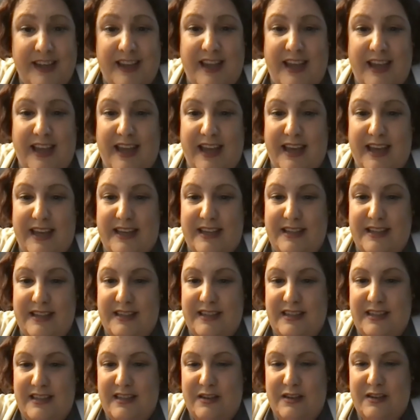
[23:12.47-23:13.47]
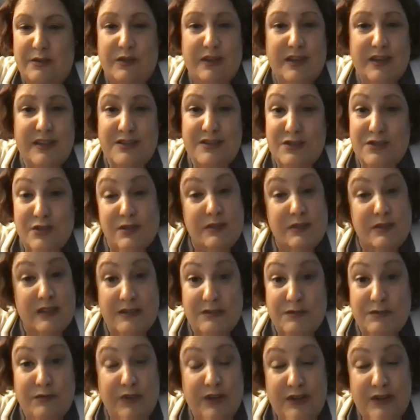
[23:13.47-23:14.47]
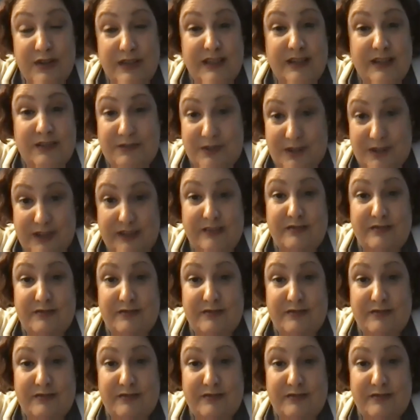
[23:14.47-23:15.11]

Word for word: And, you know, it's just it's very different,